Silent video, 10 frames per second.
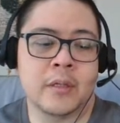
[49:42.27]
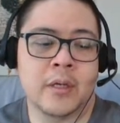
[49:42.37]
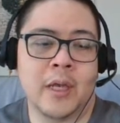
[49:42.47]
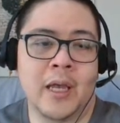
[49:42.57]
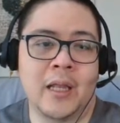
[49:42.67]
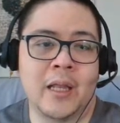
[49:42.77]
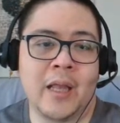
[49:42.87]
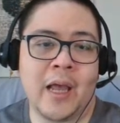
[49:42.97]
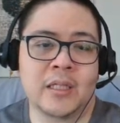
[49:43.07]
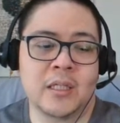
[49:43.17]
And
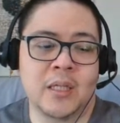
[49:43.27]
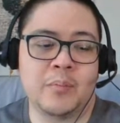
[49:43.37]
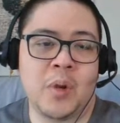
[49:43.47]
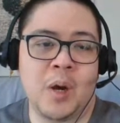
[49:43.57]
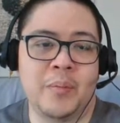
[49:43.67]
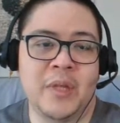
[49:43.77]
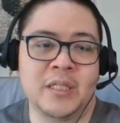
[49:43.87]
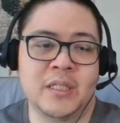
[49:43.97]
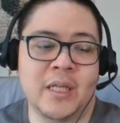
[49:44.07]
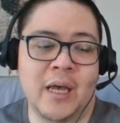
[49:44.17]
actually pop
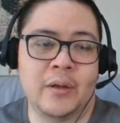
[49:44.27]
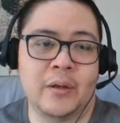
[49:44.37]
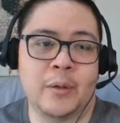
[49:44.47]
this down.